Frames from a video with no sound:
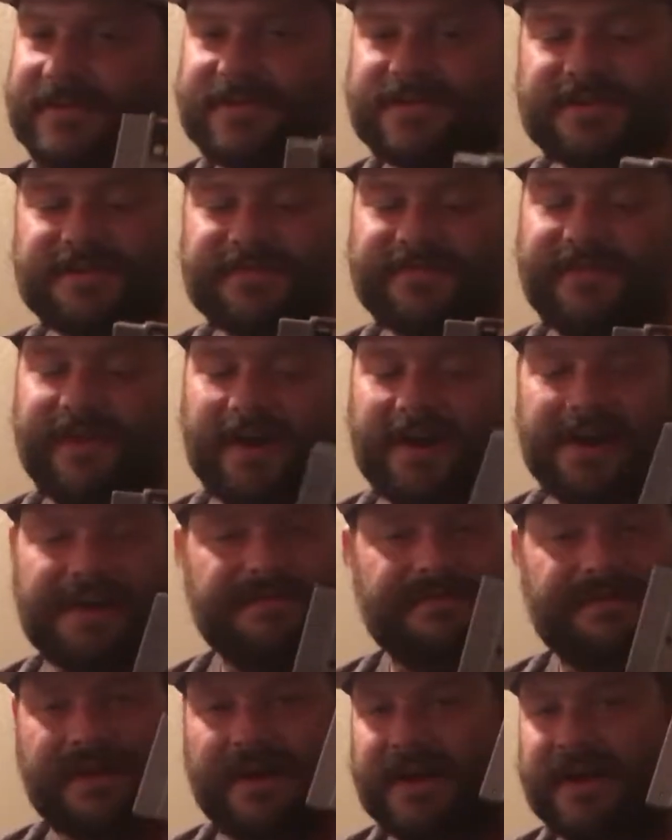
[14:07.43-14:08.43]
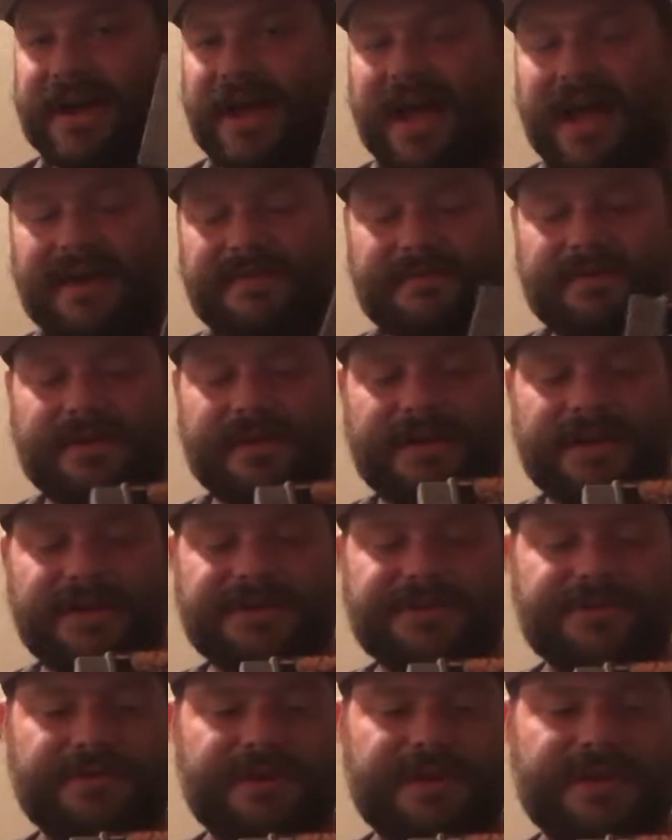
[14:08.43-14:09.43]
Just very fun. I've really
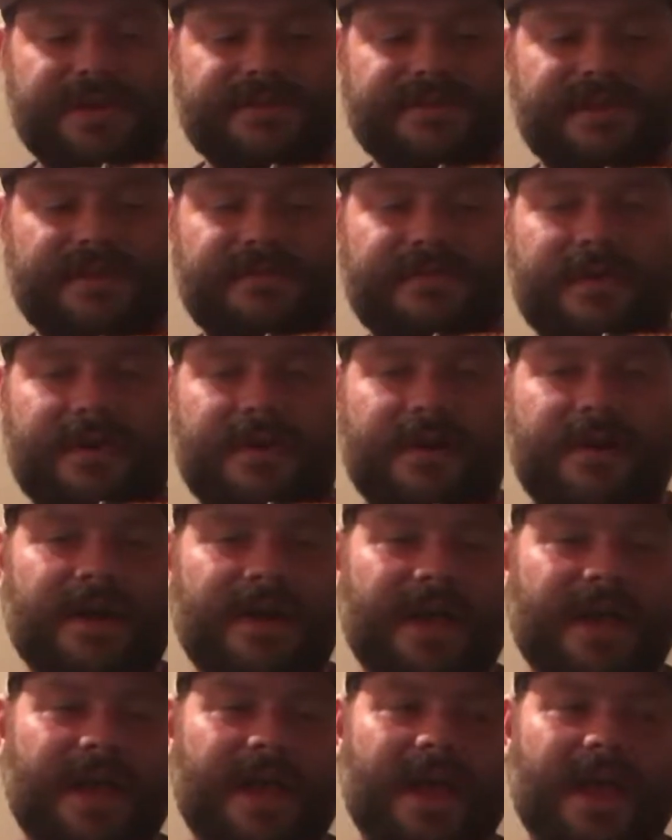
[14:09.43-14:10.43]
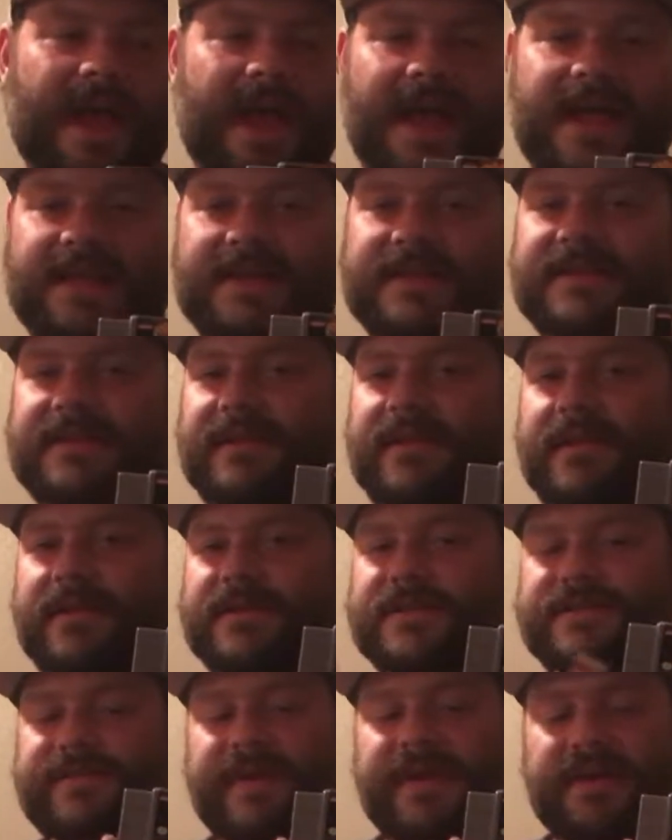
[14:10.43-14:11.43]
enjoyed it so far. And
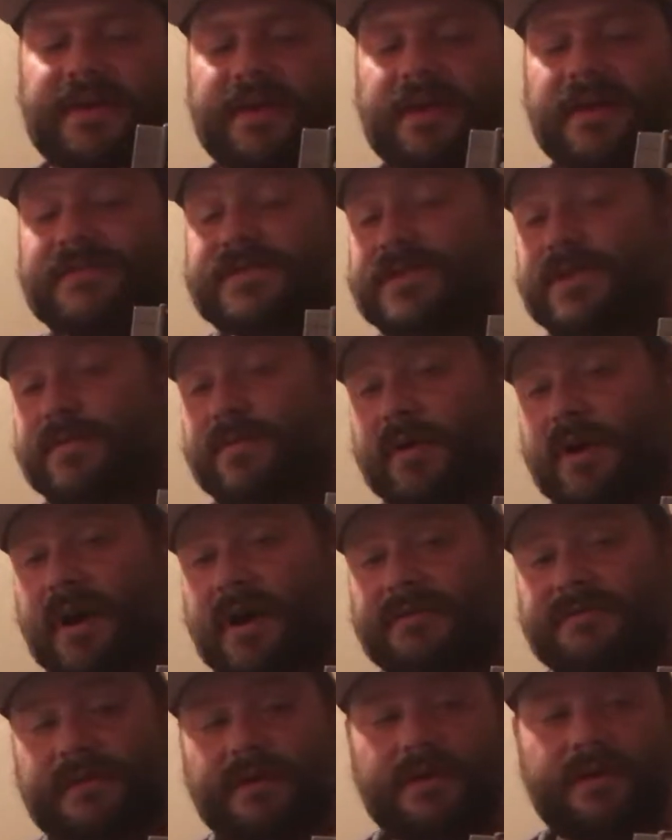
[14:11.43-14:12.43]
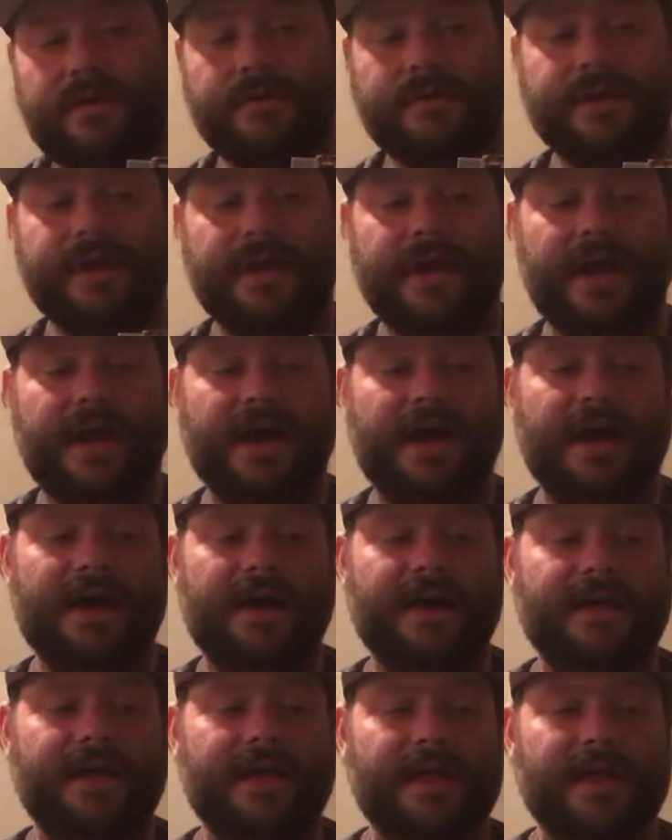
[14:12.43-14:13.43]
speaking of Super Off-Road,
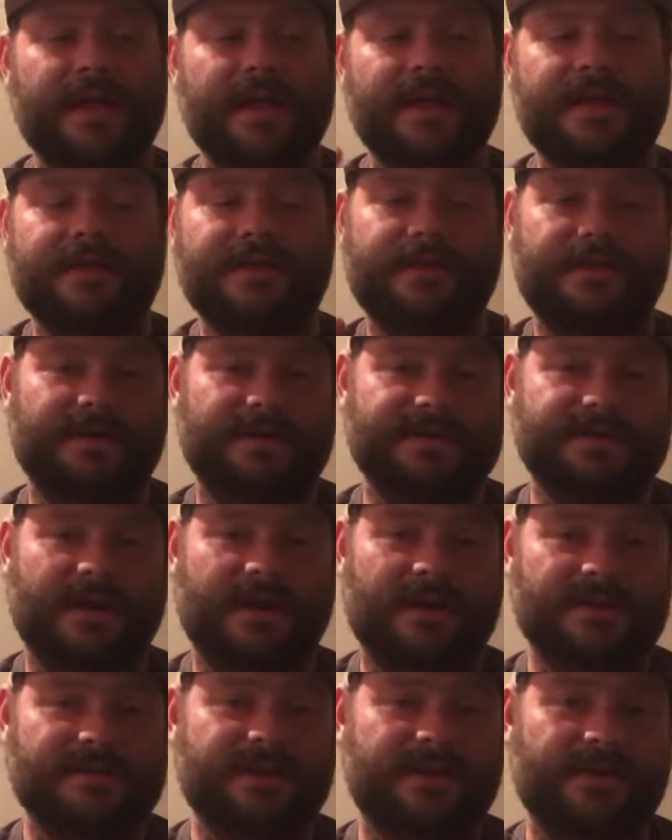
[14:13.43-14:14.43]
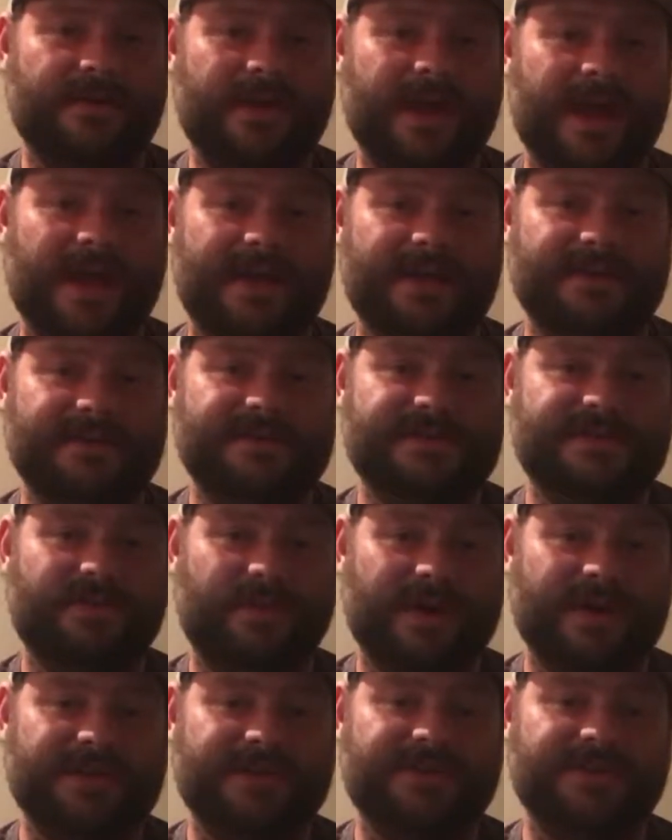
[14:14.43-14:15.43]
there is also a
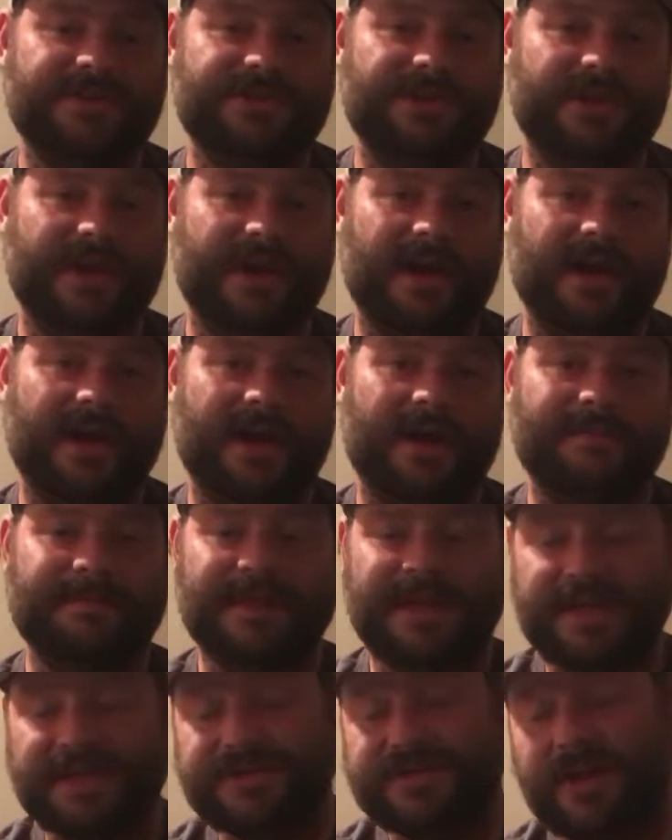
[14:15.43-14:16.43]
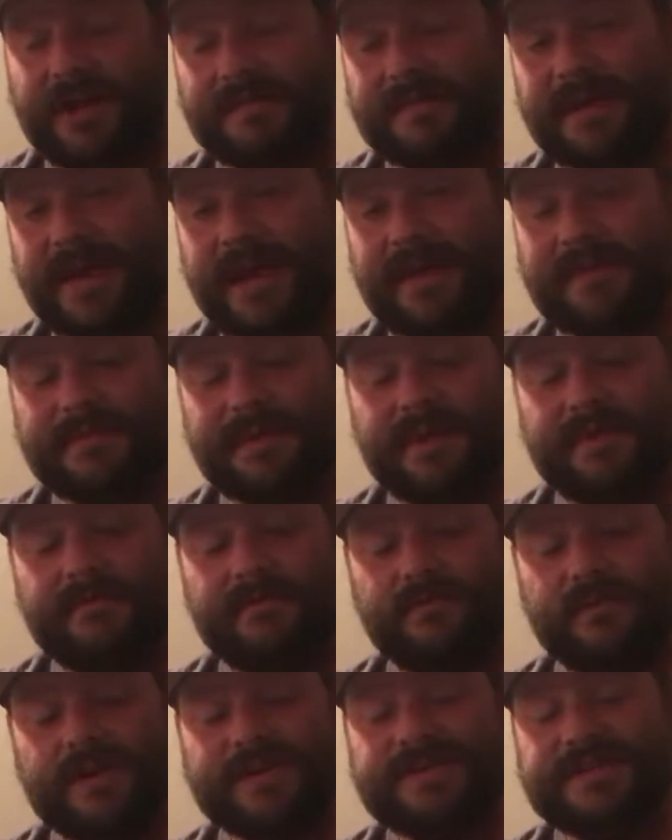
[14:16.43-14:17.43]
Switch eShop game that
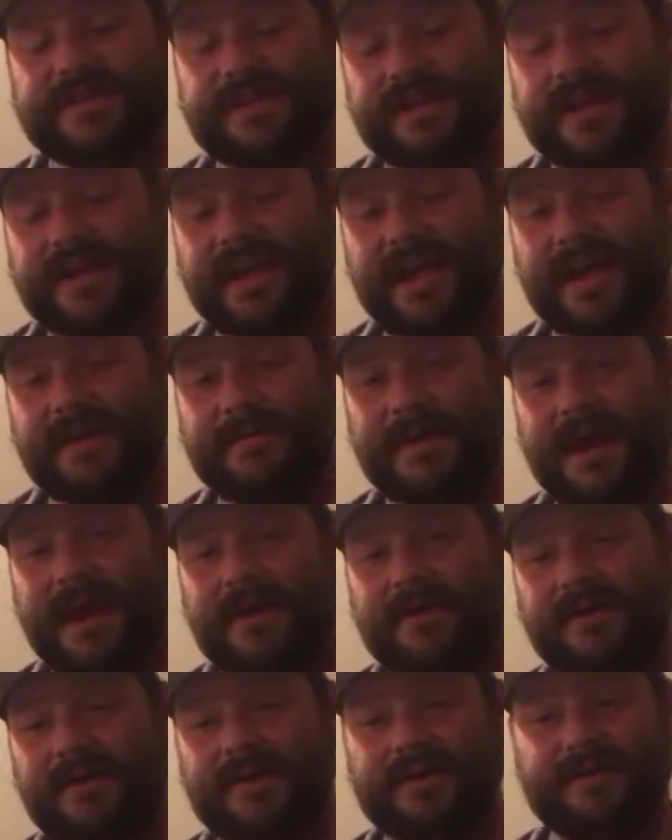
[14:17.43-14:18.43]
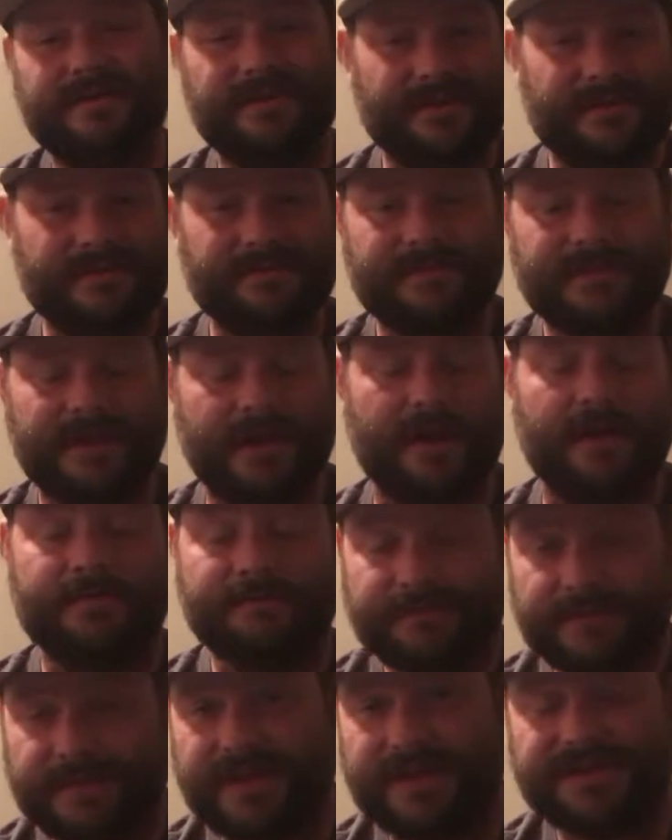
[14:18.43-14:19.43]
recently came out,
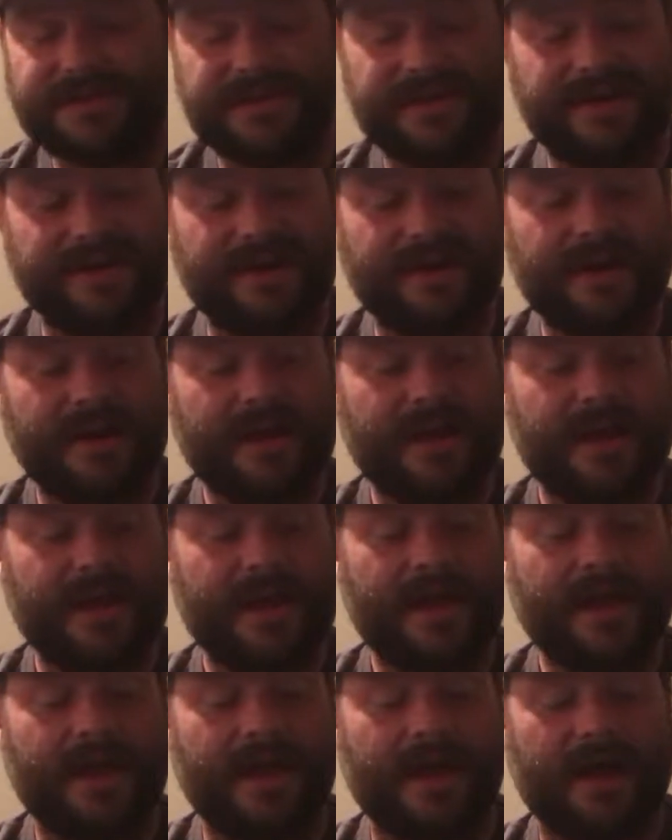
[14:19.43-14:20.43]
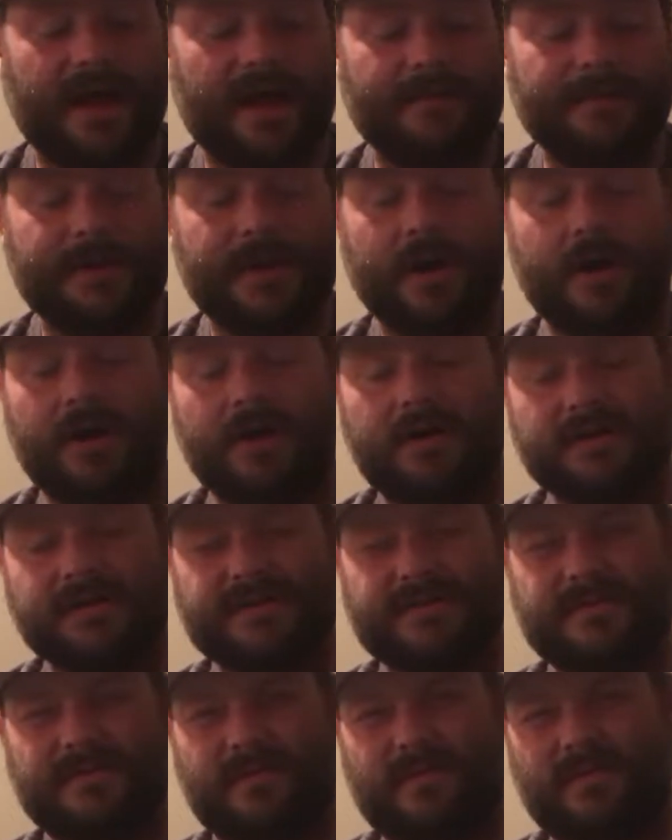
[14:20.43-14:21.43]
this year.
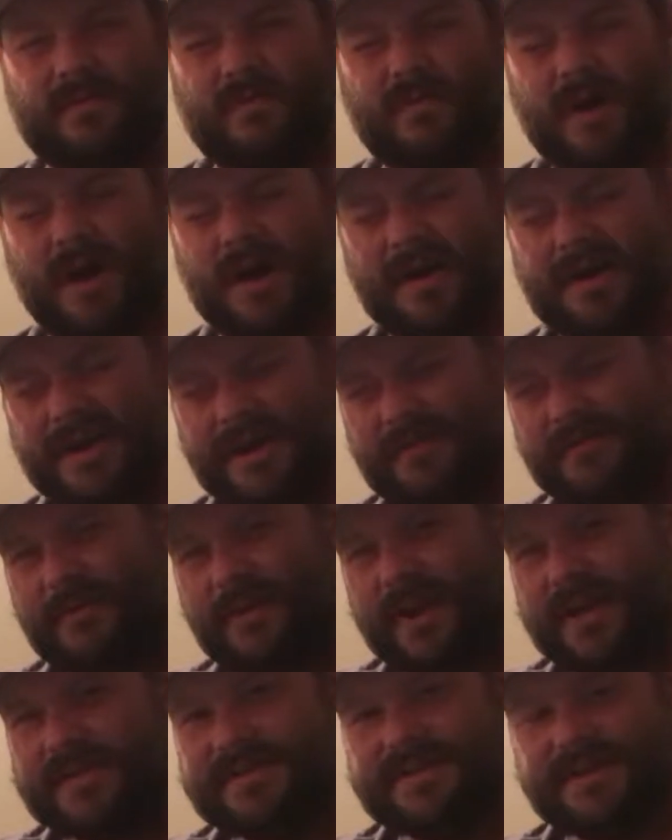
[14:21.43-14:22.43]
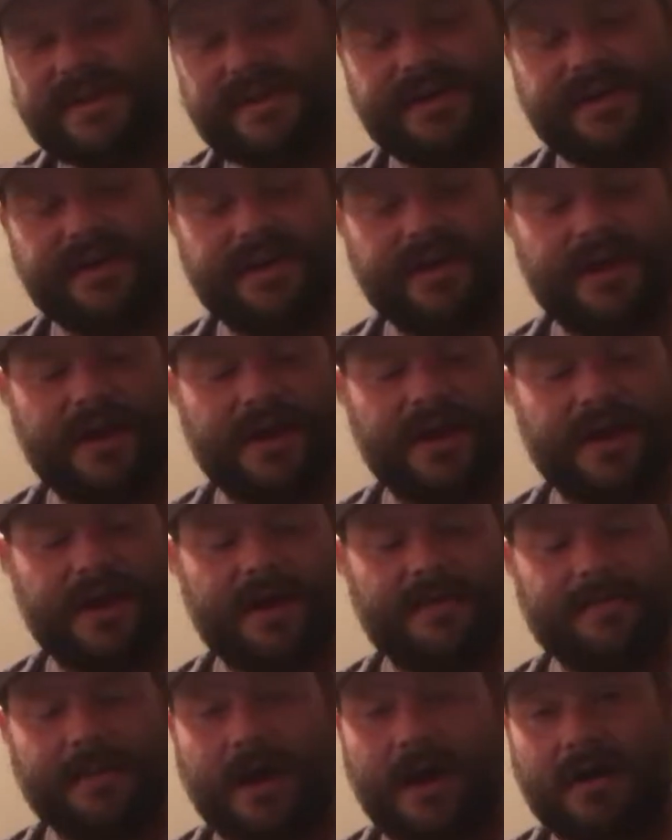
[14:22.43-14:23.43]
Called Rockin' Racing
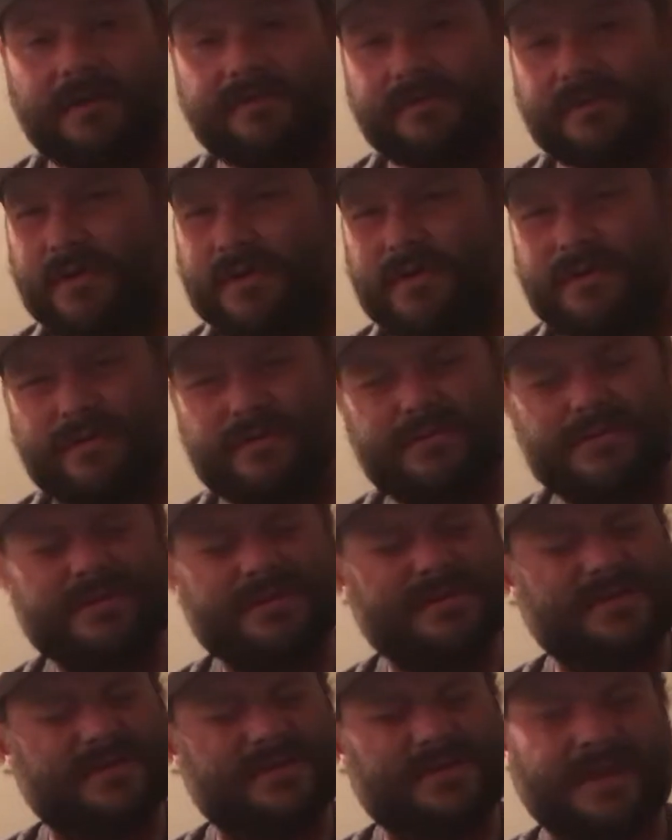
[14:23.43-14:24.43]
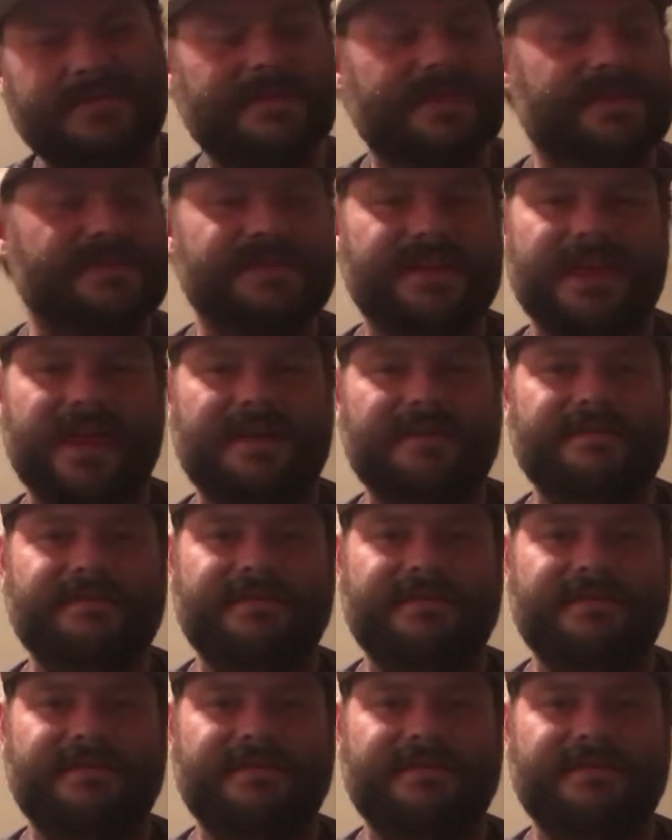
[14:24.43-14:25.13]
Off-Road, something to that